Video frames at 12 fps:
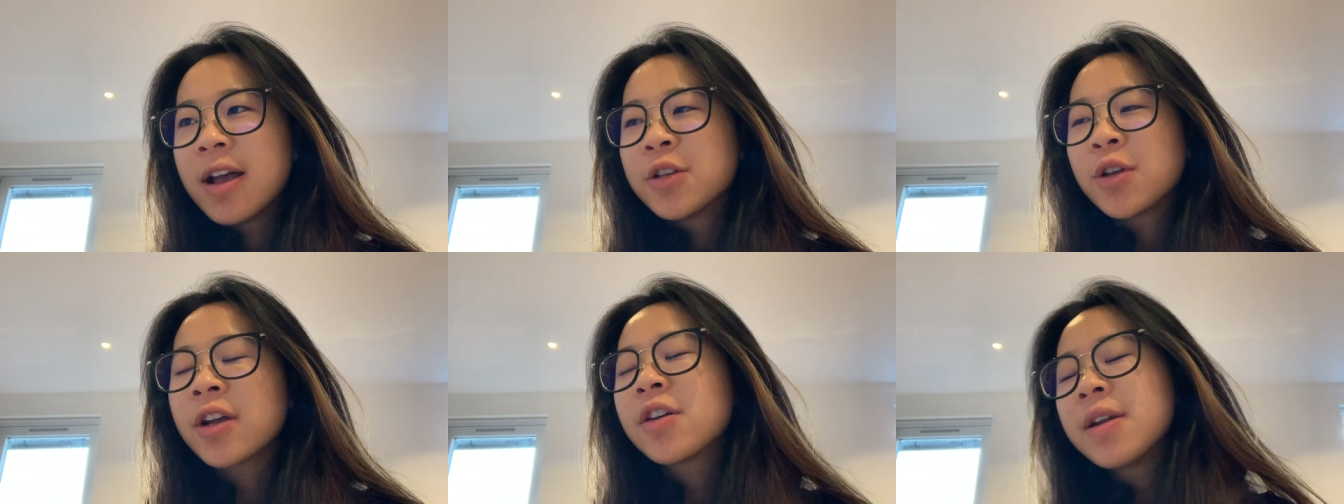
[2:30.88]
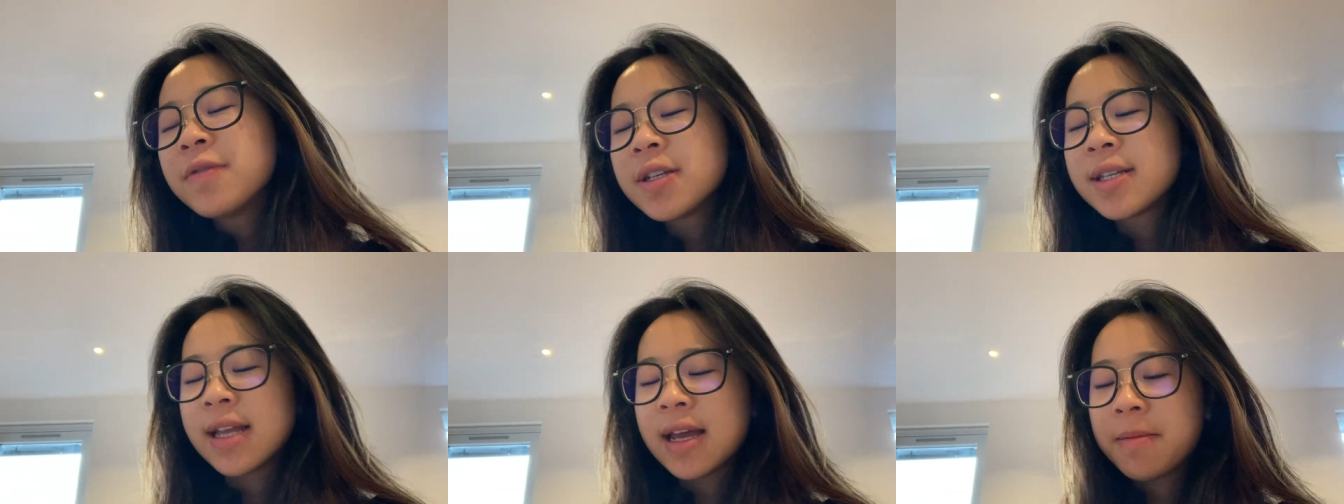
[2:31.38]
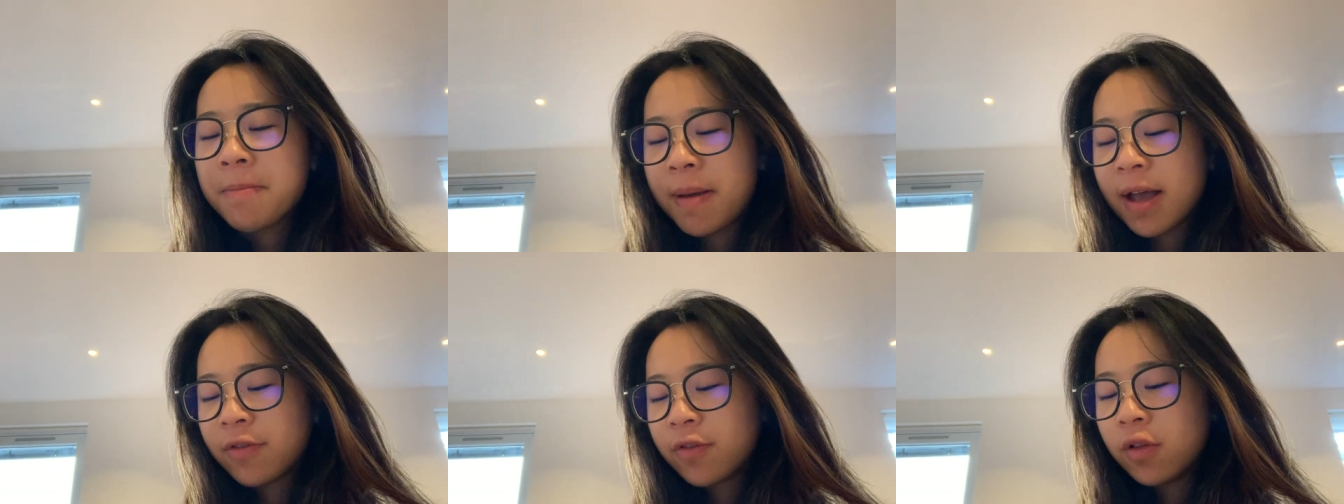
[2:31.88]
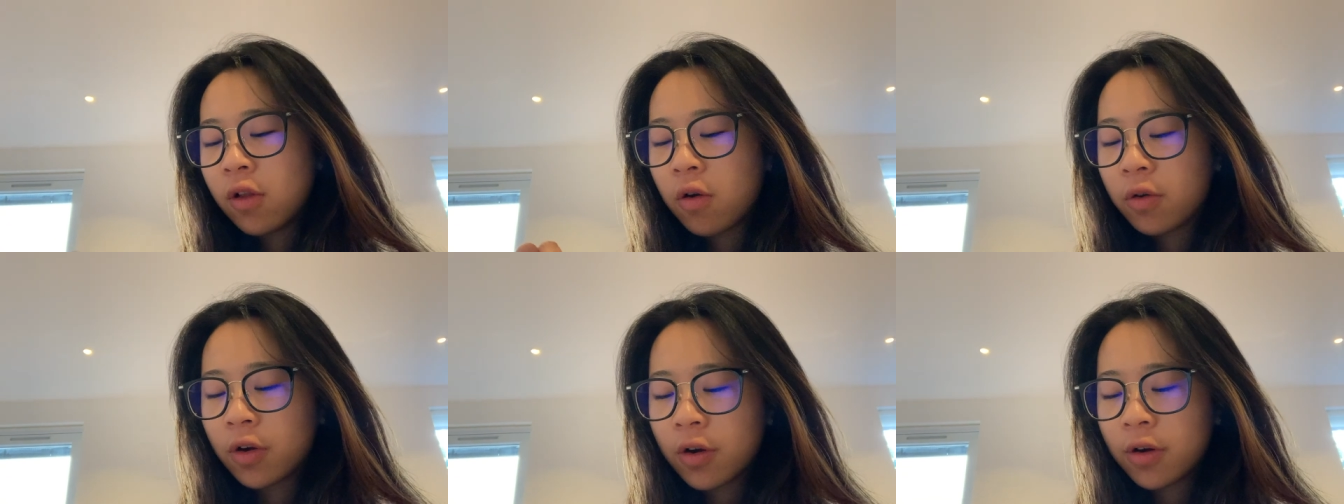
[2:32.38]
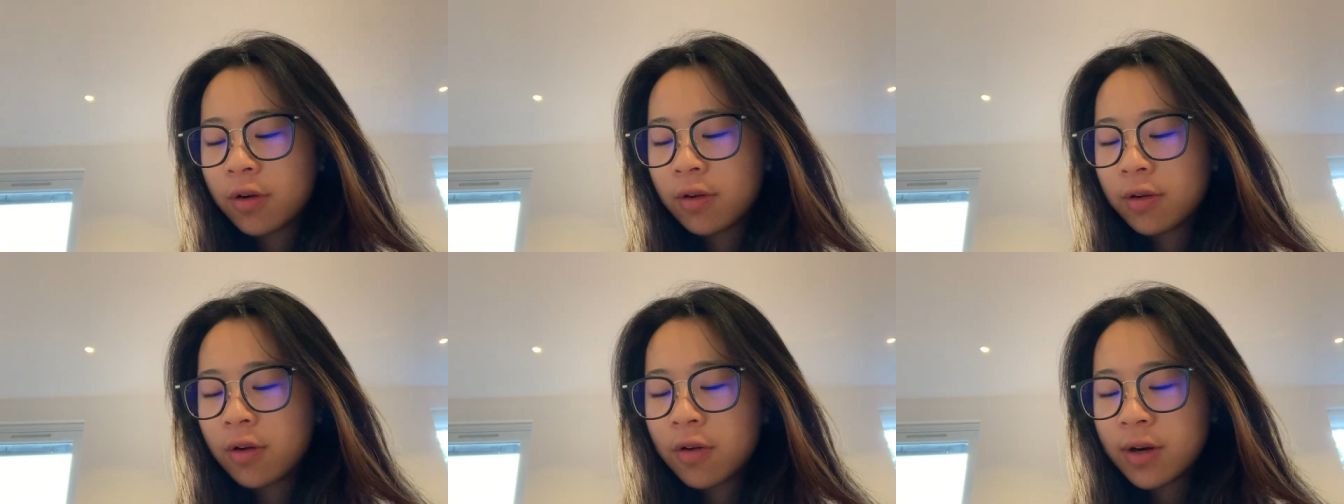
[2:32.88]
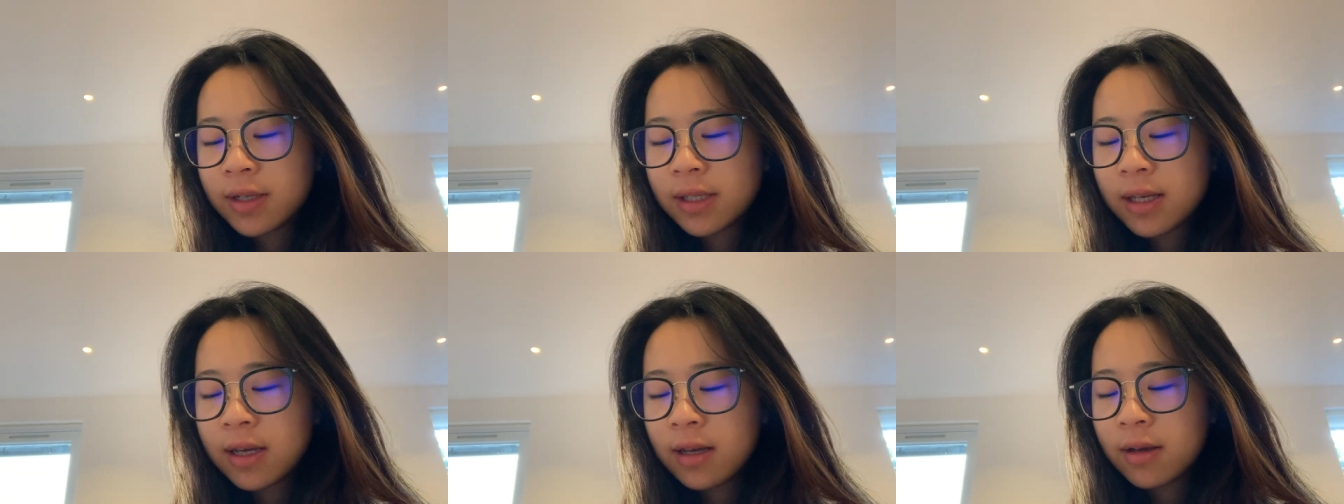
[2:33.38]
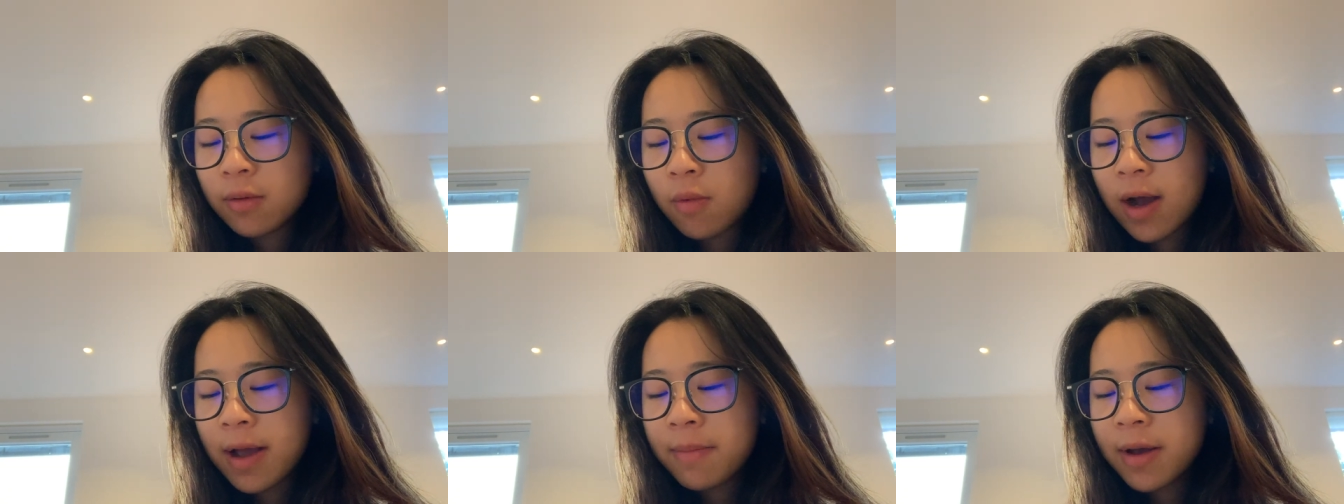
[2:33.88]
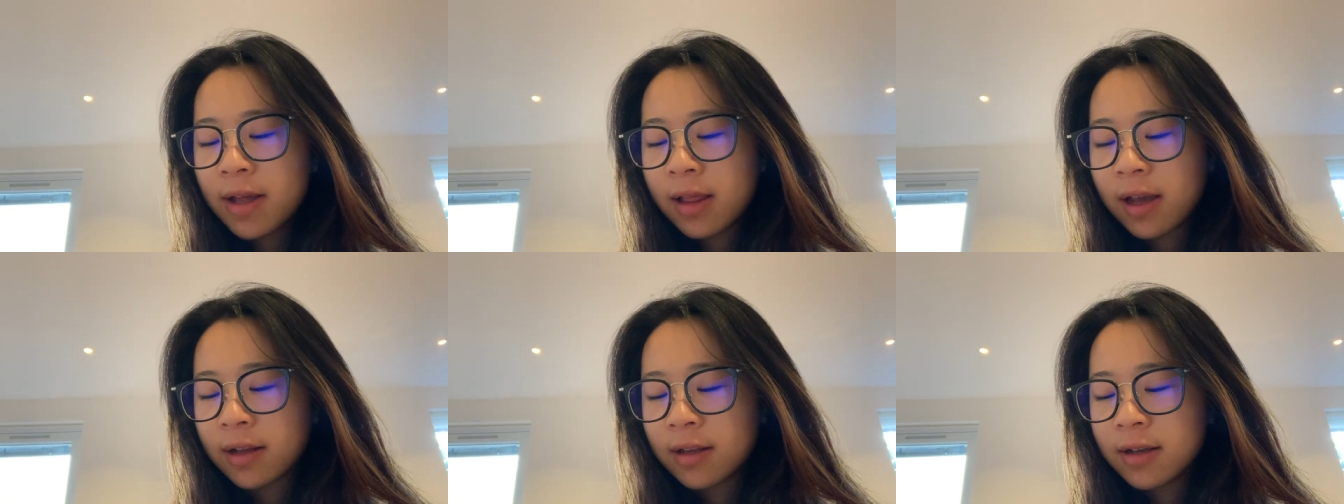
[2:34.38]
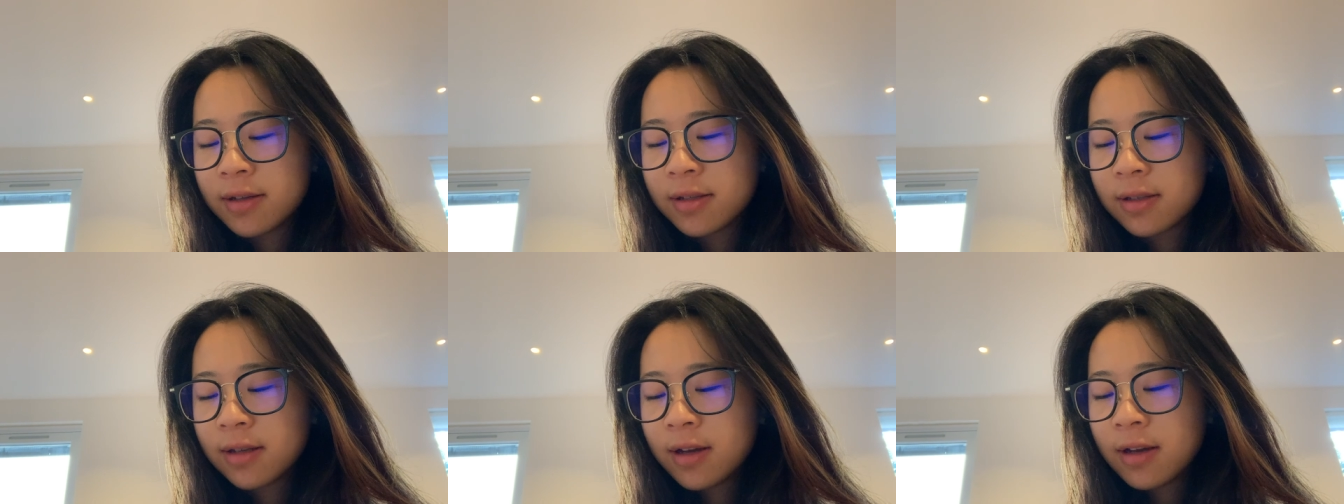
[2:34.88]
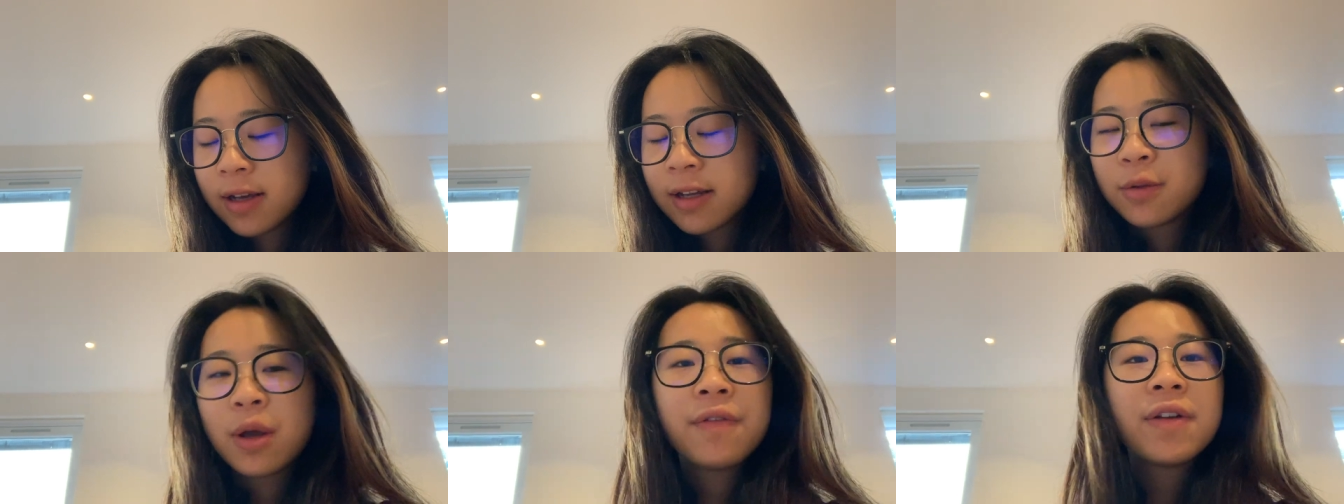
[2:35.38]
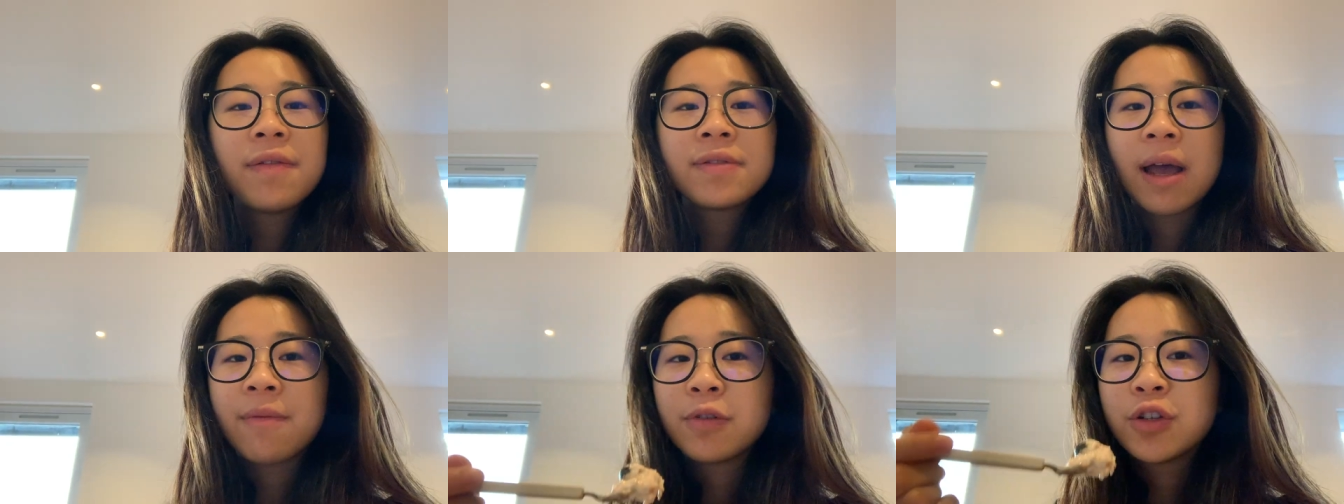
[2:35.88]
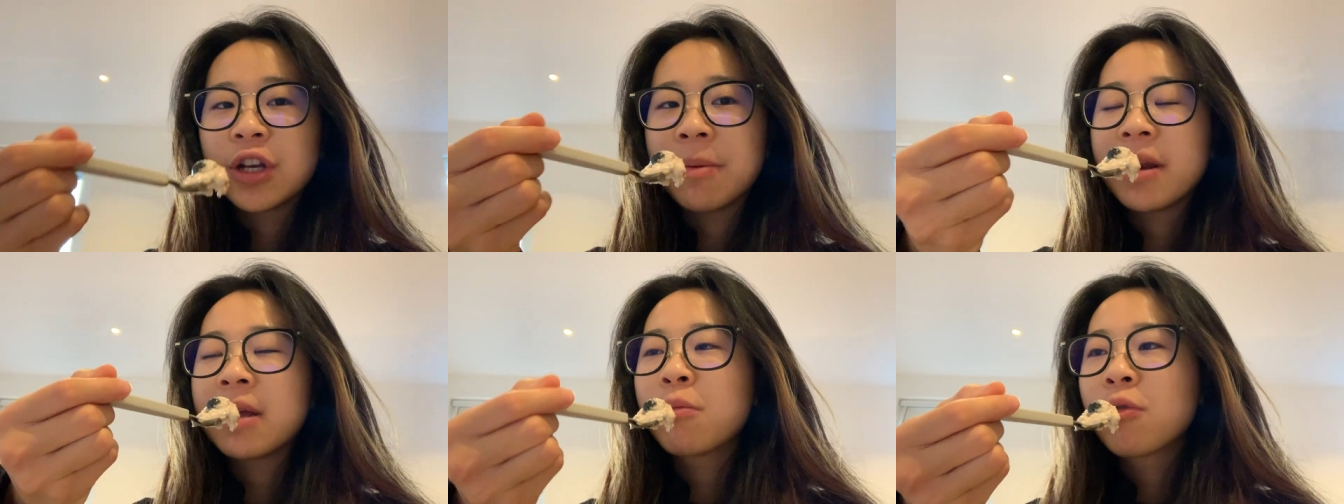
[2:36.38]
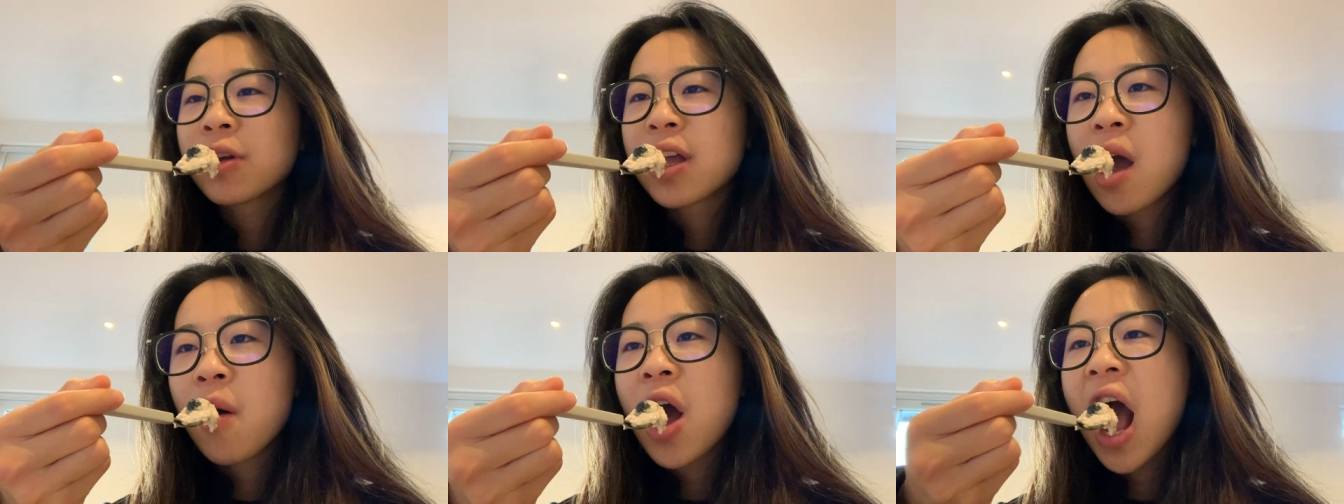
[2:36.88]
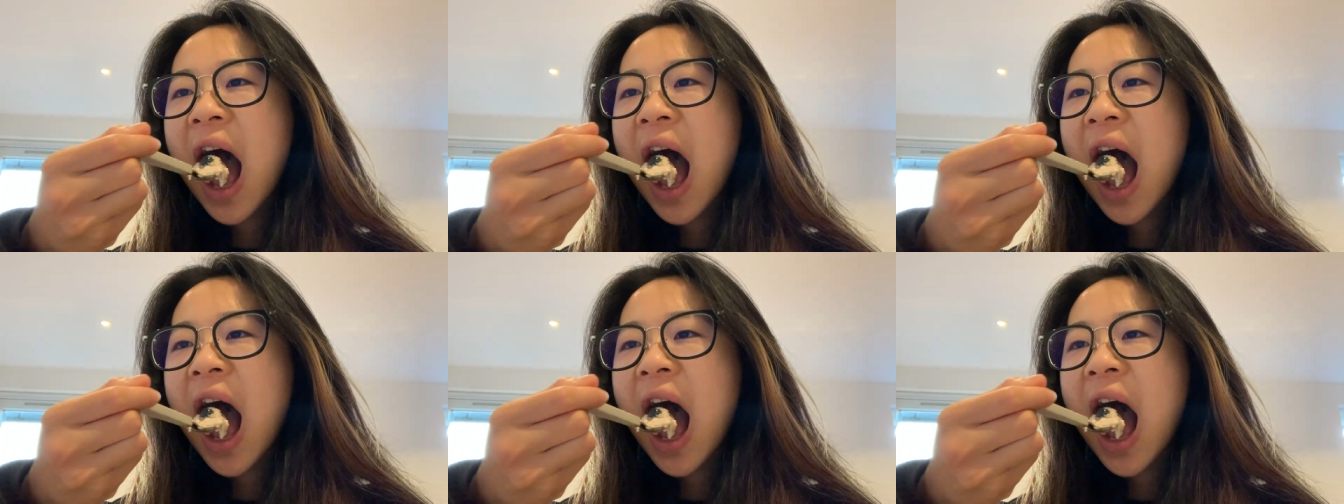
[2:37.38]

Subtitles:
So I could have just stayed in bed for longer. Honestly, why am I like this? Do I even have time for gym anymore now?